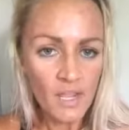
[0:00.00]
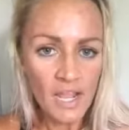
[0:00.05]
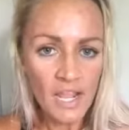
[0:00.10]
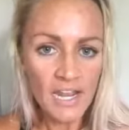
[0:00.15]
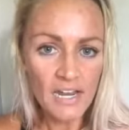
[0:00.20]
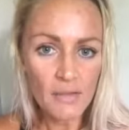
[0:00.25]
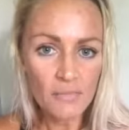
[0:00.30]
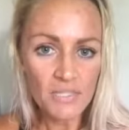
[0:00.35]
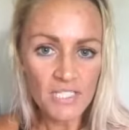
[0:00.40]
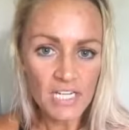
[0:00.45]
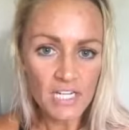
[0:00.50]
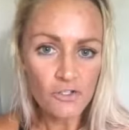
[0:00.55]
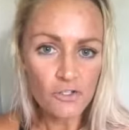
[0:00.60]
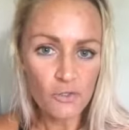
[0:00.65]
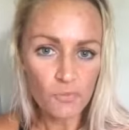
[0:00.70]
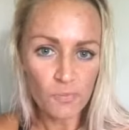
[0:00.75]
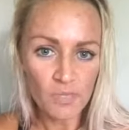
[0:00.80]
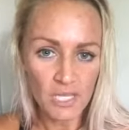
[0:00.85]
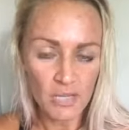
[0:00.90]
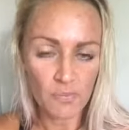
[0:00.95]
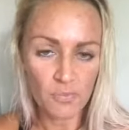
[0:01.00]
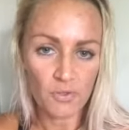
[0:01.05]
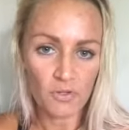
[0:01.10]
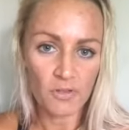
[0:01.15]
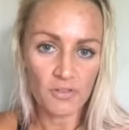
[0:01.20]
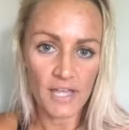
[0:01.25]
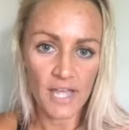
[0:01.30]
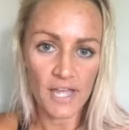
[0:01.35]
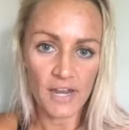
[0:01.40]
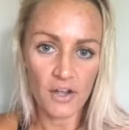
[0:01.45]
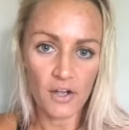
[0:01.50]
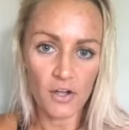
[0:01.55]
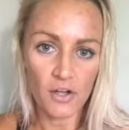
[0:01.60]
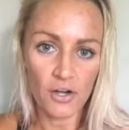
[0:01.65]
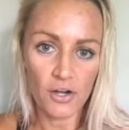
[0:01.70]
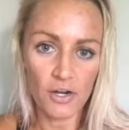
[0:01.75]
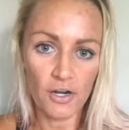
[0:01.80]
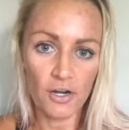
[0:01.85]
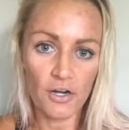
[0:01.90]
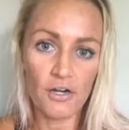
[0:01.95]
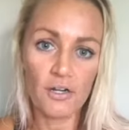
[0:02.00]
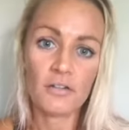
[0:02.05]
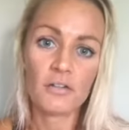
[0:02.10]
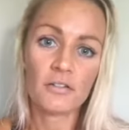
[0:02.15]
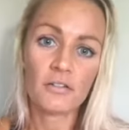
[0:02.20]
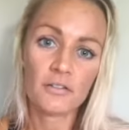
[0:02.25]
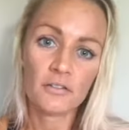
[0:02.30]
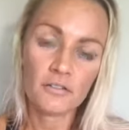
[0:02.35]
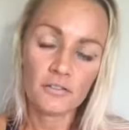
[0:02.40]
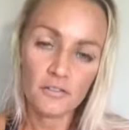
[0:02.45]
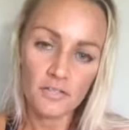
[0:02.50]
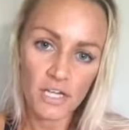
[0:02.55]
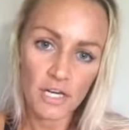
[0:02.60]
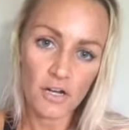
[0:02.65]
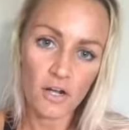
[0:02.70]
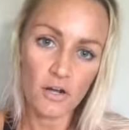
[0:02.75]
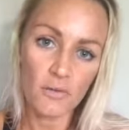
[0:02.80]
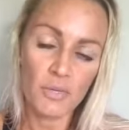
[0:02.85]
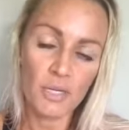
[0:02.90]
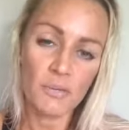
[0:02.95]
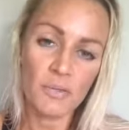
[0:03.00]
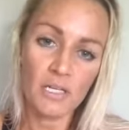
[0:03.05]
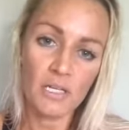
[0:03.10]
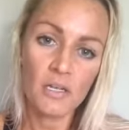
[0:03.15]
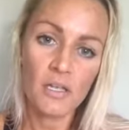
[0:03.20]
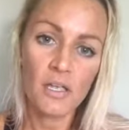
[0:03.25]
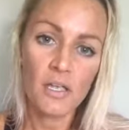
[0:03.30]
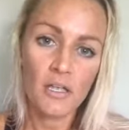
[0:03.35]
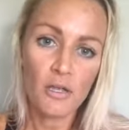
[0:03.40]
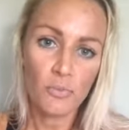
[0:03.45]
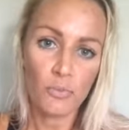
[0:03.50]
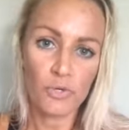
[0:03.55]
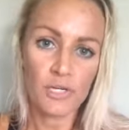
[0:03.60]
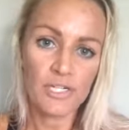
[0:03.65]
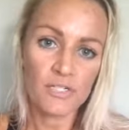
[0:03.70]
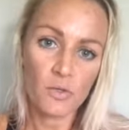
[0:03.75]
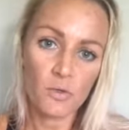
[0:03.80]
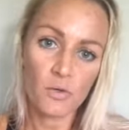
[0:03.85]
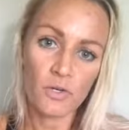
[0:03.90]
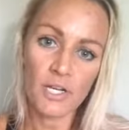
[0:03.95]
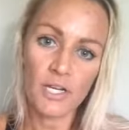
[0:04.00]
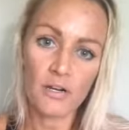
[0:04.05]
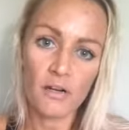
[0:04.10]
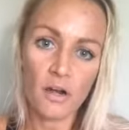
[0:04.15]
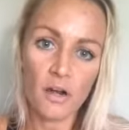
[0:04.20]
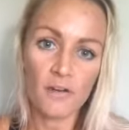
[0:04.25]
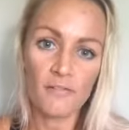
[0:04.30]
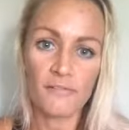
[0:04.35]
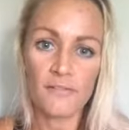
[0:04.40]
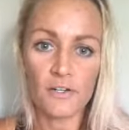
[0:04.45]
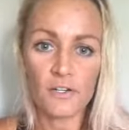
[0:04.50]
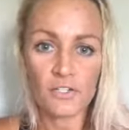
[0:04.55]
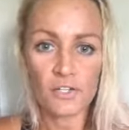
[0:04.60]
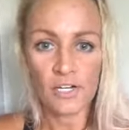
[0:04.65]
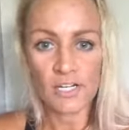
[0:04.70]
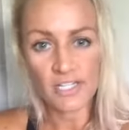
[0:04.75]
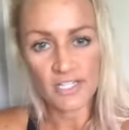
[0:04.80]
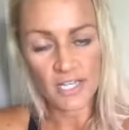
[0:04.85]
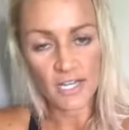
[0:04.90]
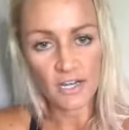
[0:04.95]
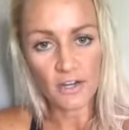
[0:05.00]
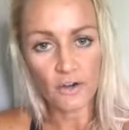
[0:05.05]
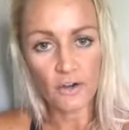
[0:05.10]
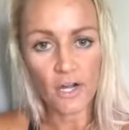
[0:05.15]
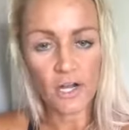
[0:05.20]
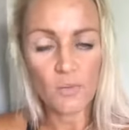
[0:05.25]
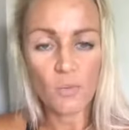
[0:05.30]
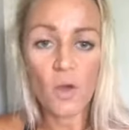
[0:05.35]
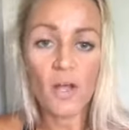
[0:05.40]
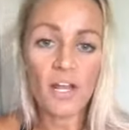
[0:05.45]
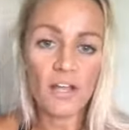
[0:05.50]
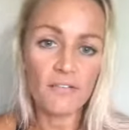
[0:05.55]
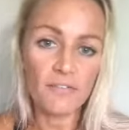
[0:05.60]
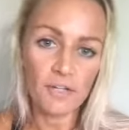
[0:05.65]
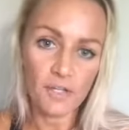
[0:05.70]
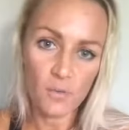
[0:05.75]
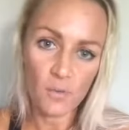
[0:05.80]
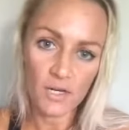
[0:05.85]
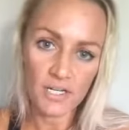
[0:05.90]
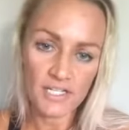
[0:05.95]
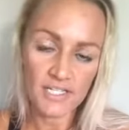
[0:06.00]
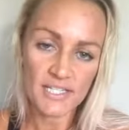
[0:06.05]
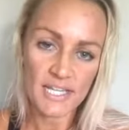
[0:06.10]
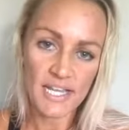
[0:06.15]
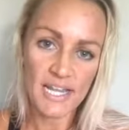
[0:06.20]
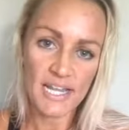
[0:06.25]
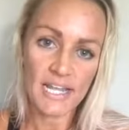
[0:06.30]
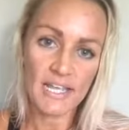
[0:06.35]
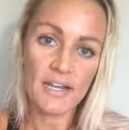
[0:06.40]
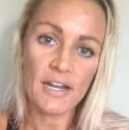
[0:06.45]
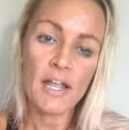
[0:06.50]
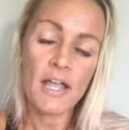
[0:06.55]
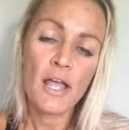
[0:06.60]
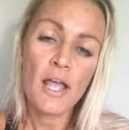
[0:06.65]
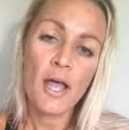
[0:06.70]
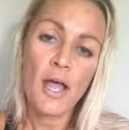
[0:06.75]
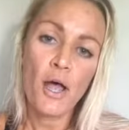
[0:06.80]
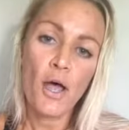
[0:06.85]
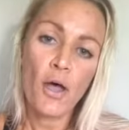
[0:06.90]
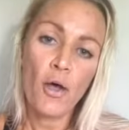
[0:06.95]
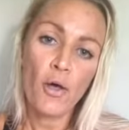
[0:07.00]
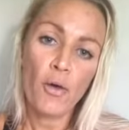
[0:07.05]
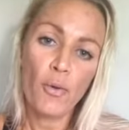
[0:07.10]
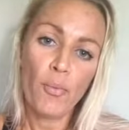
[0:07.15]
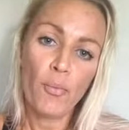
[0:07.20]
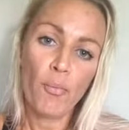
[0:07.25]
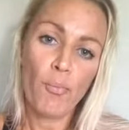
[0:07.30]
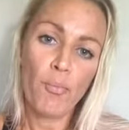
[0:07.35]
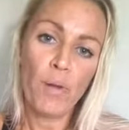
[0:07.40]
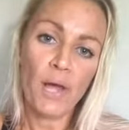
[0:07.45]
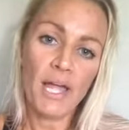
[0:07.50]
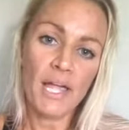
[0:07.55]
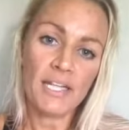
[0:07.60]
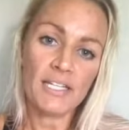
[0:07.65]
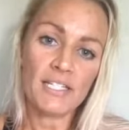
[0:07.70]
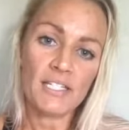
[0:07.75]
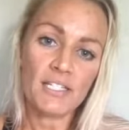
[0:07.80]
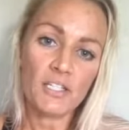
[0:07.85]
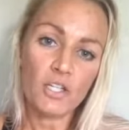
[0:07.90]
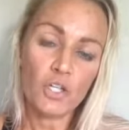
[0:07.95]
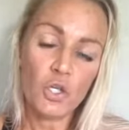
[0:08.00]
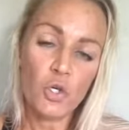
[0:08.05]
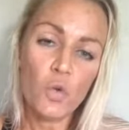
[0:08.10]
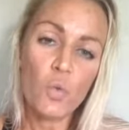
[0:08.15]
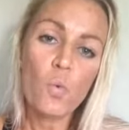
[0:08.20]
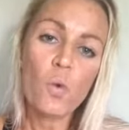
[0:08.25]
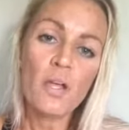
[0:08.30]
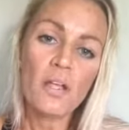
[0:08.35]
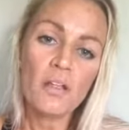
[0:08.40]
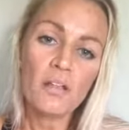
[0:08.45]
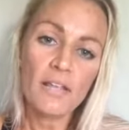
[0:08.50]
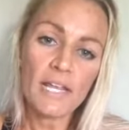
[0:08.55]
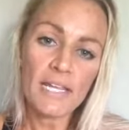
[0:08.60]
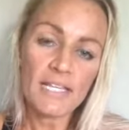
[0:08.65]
And I'm teaching people that are, maybe preschool, kindergarten, first grade, second grade, whatever you want to say it. But you will